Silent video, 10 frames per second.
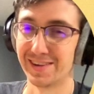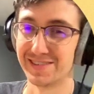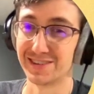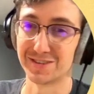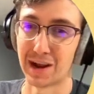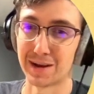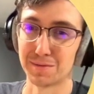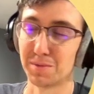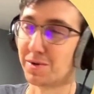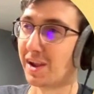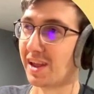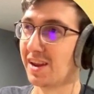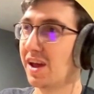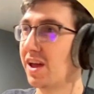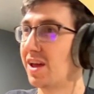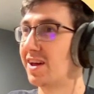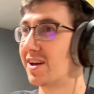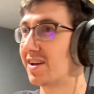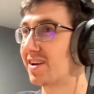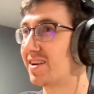distractible brain
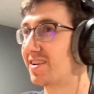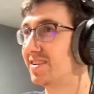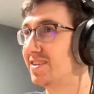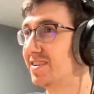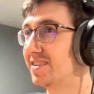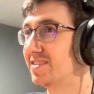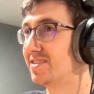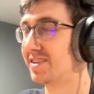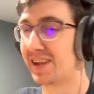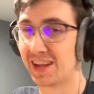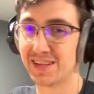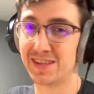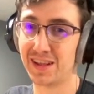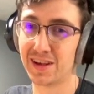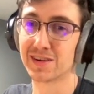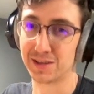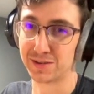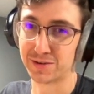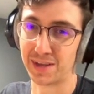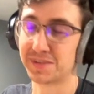needed
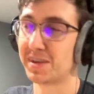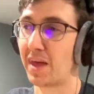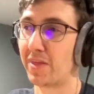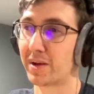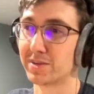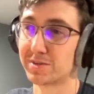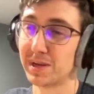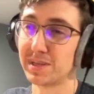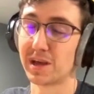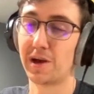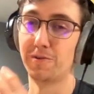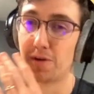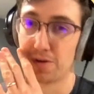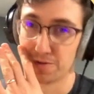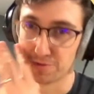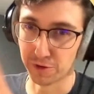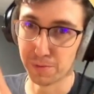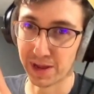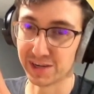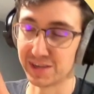constraints, and the constraints of 4
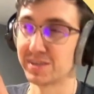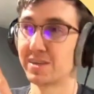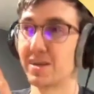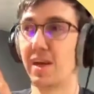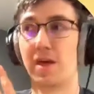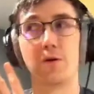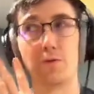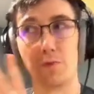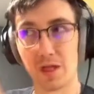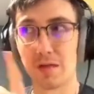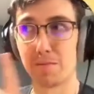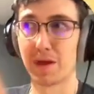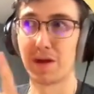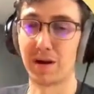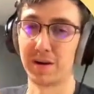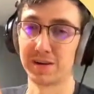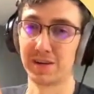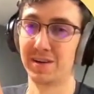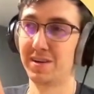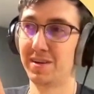pages, one of them being
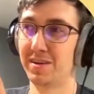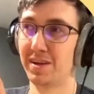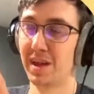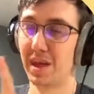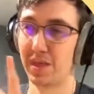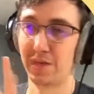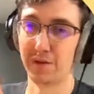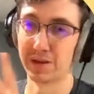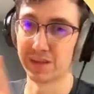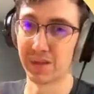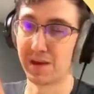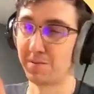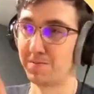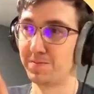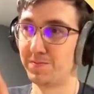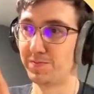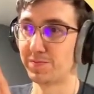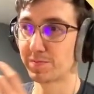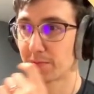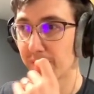art, and the rest of them
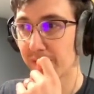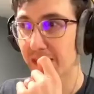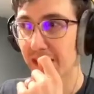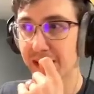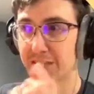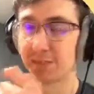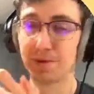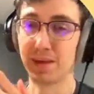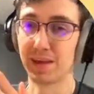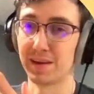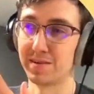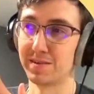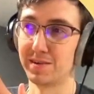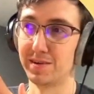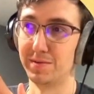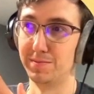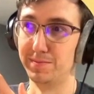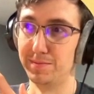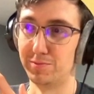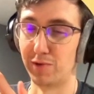just being
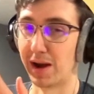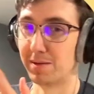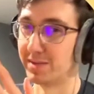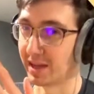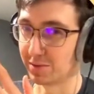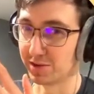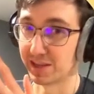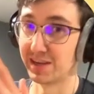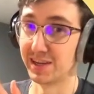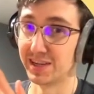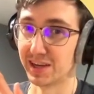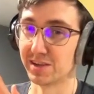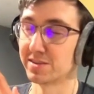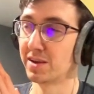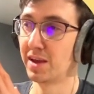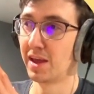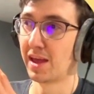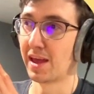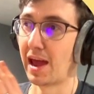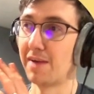random tables and details.
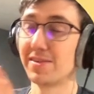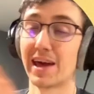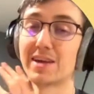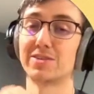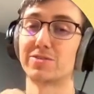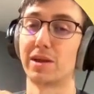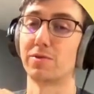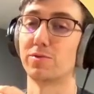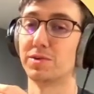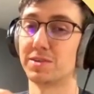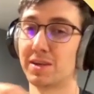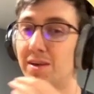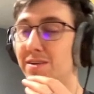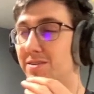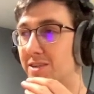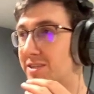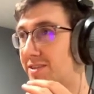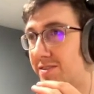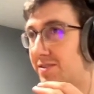Having that constraint was just